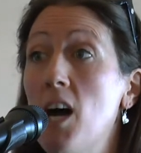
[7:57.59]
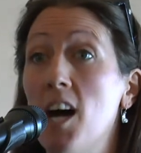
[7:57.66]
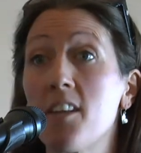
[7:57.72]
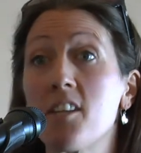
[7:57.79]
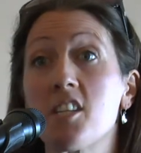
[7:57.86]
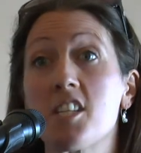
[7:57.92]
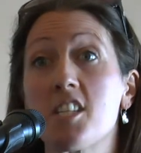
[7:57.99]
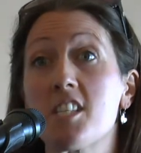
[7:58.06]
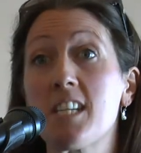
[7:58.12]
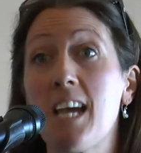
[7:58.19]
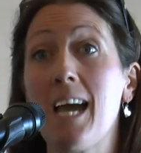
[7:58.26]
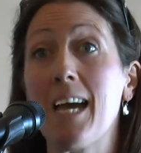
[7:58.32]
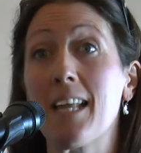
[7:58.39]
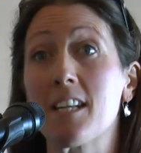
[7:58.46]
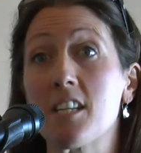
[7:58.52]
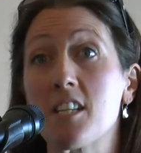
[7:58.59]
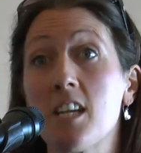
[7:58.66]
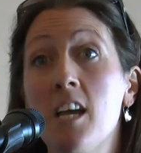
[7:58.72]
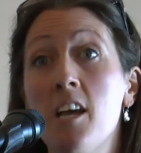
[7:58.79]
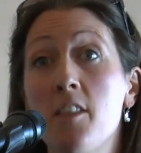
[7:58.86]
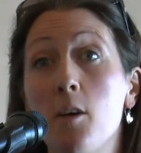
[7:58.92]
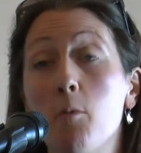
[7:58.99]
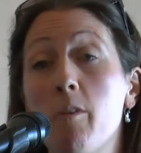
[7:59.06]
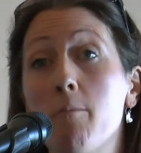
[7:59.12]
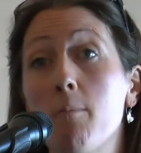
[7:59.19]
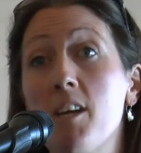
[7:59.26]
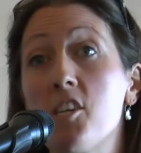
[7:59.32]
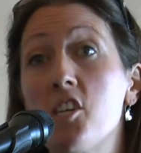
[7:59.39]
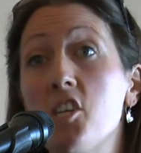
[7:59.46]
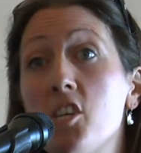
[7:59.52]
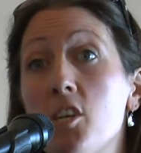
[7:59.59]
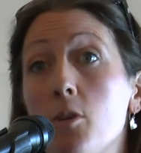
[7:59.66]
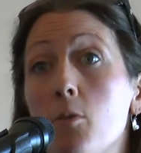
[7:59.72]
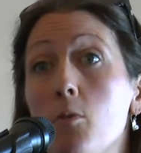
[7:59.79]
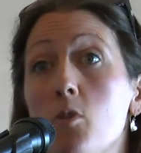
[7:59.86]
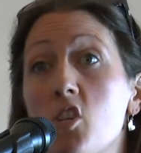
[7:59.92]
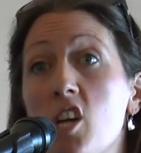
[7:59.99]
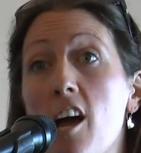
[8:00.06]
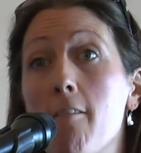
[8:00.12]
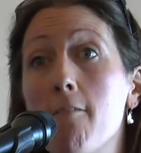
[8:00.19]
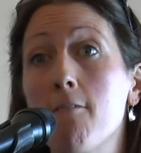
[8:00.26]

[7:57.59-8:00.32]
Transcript: understand that we've made huge